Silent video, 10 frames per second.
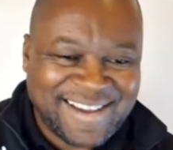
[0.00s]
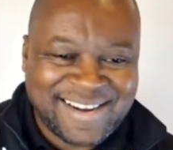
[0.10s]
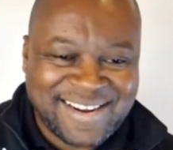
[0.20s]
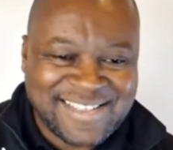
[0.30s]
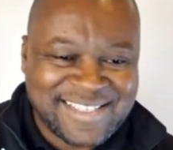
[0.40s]

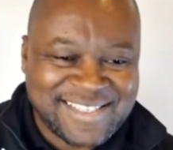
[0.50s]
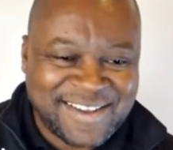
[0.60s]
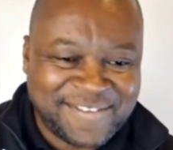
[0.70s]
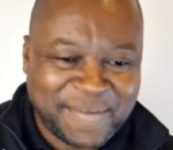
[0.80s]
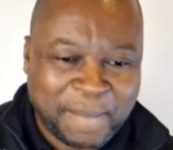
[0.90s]
Crazy
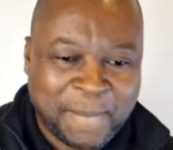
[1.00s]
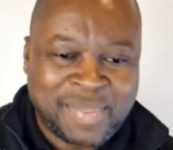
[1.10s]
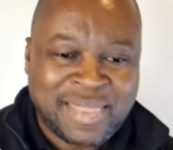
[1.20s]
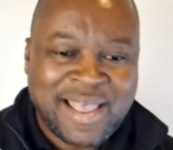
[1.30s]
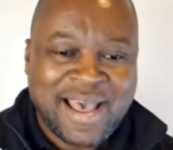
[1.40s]
stuff
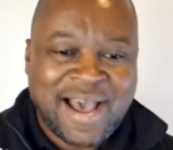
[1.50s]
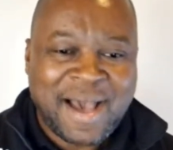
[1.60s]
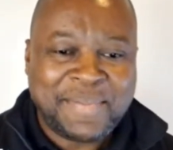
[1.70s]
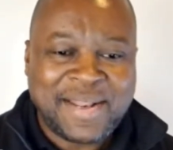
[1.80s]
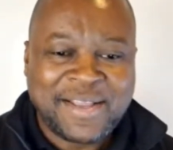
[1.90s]

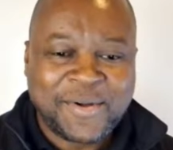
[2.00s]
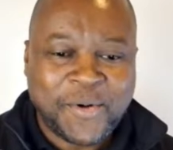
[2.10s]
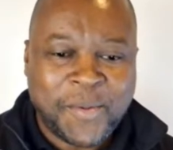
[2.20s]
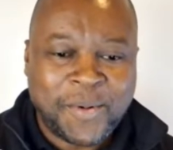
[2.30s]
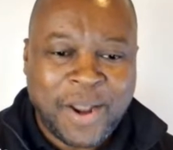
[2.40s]
happening in
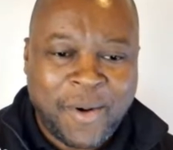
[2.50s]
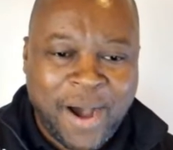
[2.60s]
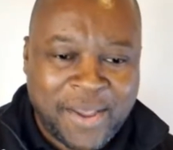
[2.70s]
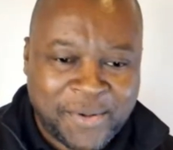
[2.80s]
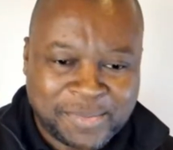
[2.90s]

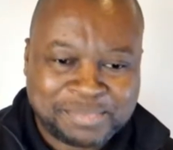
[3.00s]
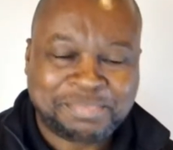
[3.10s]
Kobulawayo.